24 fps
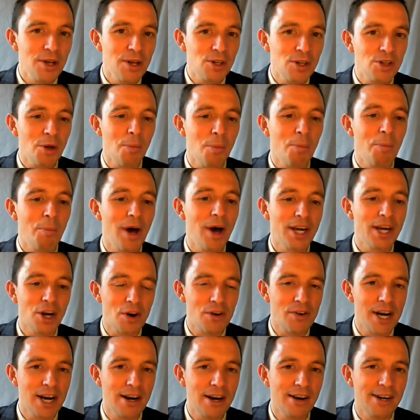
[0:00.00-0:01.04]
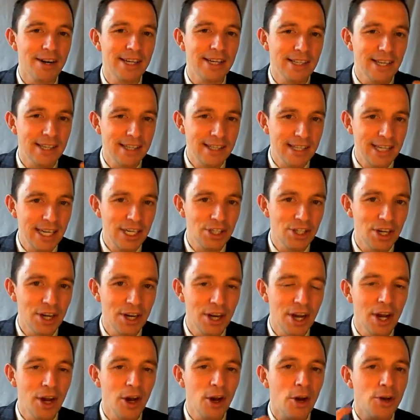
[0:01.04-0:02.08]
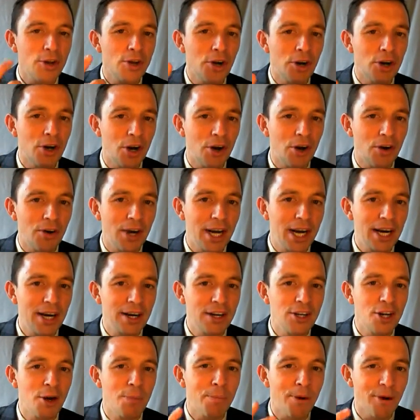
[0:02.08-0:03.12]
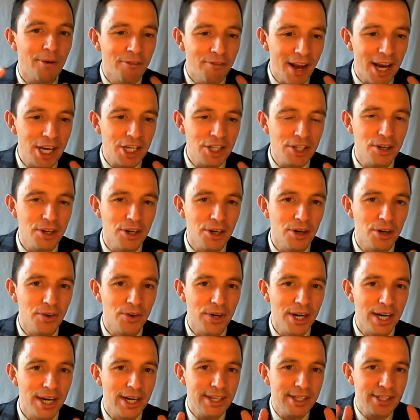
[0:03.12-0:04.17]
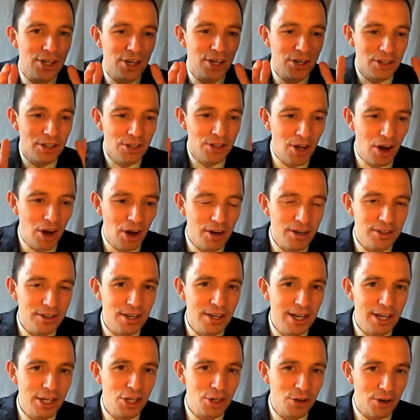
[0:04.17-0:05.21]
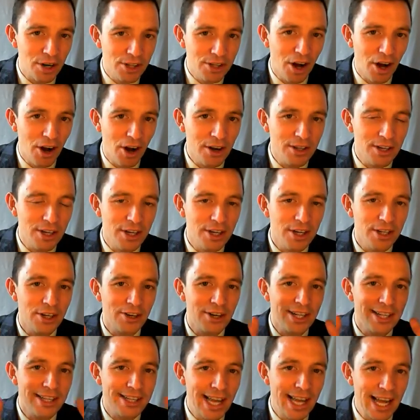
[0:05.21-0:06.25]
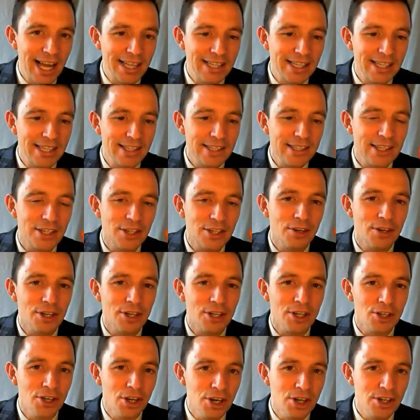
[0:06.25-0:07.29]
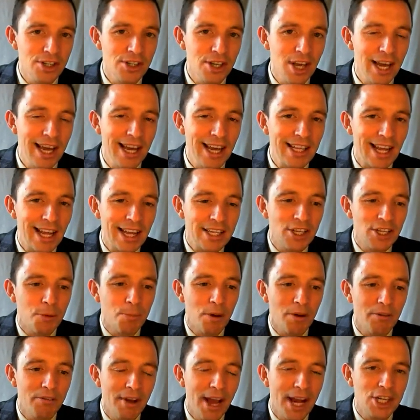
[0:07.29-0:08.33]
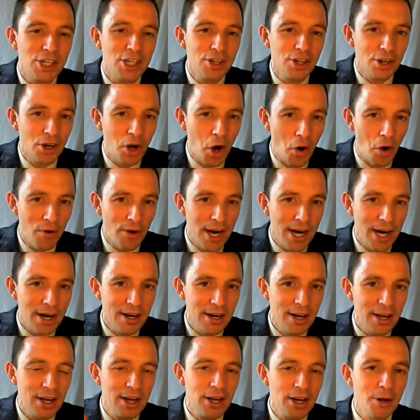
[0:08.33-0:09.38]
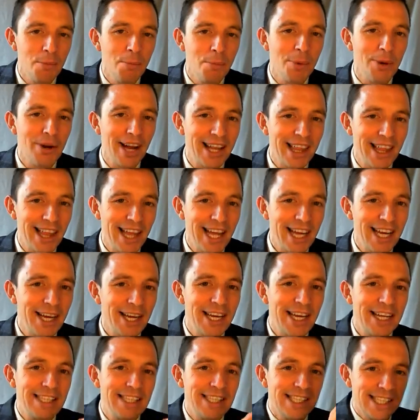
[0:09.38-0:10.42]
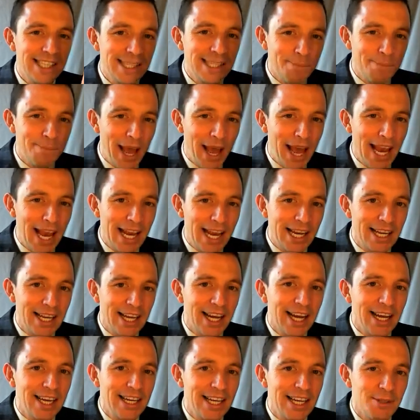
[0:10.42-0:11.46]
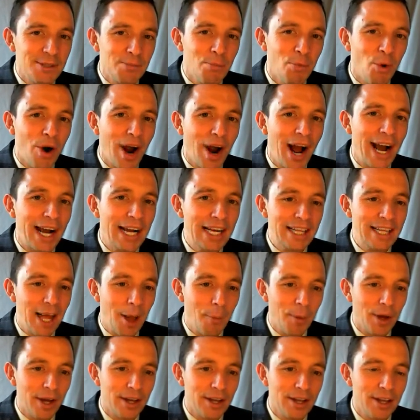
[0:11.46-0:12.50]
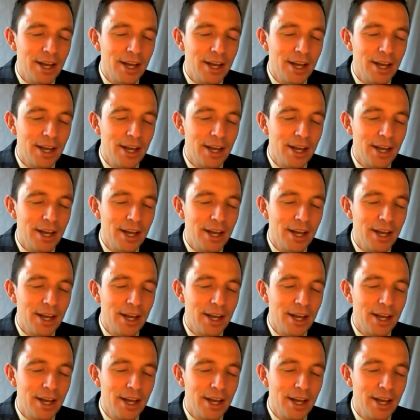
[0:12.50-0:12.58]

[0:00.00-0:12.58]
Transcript: So my career is a teacher. Your career, your professional career is your doctor. You're a doctor, you're a dentist, you're a nurse. That's your professional career. But I think in Spain, it's more academic.